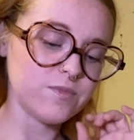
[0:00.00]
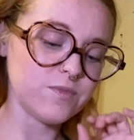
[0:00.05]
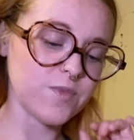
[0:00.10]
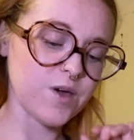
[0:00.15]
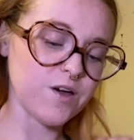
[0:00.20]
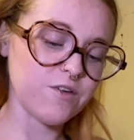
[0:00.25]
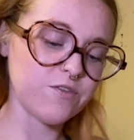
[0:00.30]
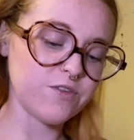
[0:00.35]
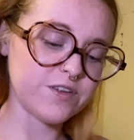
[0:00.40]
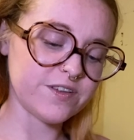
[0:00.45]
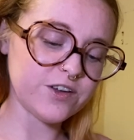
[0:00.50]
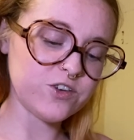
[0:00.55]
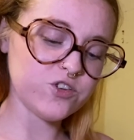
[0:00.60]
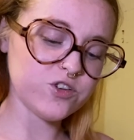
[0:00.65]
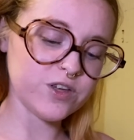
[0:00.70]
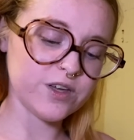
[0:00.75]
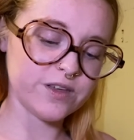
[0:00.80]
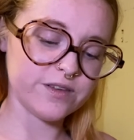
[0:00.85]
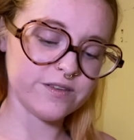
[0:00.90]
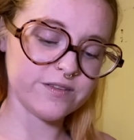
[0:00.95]

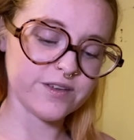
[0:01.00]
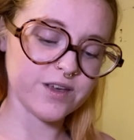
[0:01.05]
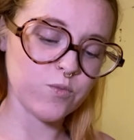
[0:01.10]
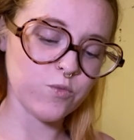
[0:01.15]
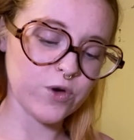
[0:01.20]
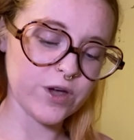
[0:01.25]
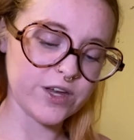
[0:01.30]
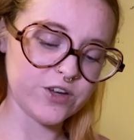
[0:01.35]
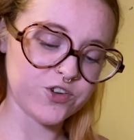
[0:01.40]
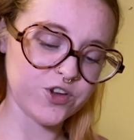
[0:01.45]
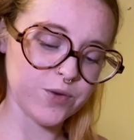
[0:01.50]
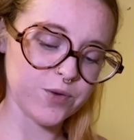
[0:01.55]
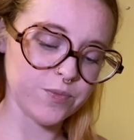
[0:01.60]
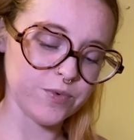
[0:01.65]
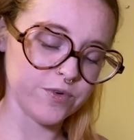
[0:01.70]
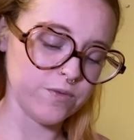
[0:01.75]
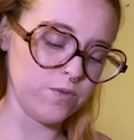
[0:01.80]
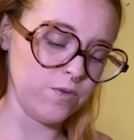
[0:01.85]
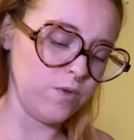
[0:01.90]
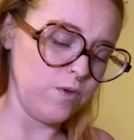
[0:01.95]
essentially in some way, shape,
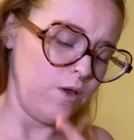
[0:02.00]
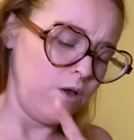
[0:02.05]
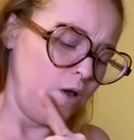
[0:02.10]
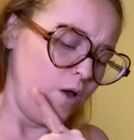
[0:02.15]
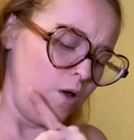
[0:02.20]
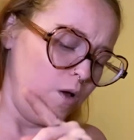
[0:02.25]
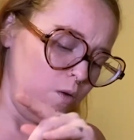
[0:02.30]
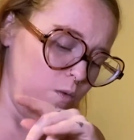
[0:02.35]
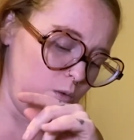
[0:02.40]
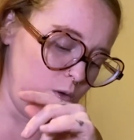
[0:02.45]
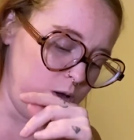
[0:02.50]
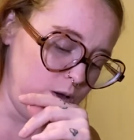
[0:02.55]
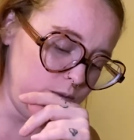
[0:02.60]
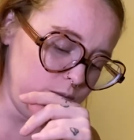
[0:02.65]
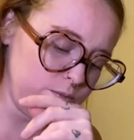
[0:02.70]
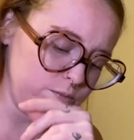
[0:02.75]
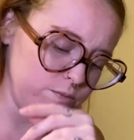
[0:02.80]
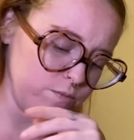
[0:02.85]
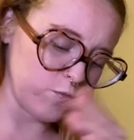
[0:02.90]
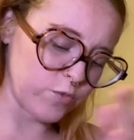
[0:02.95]

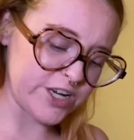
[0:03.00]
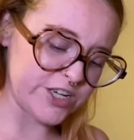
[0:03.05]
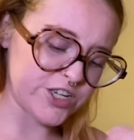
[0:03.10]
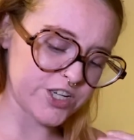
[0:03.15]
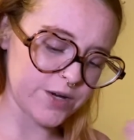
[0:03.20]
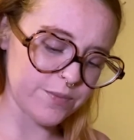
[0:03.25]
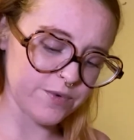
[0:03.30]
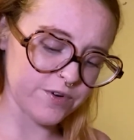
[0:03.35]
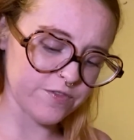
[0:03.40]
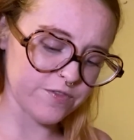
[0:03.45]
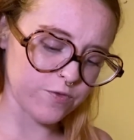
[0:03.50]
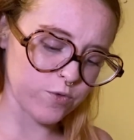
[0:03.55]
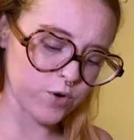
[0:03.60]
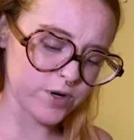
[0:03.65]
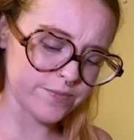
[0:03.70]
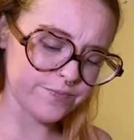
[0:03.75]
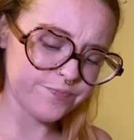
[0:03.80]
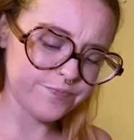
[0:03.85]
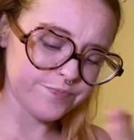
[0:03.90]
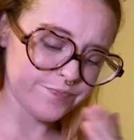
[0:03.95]
or
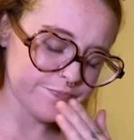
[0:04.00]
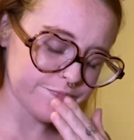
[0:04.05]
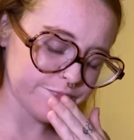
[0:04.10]
form,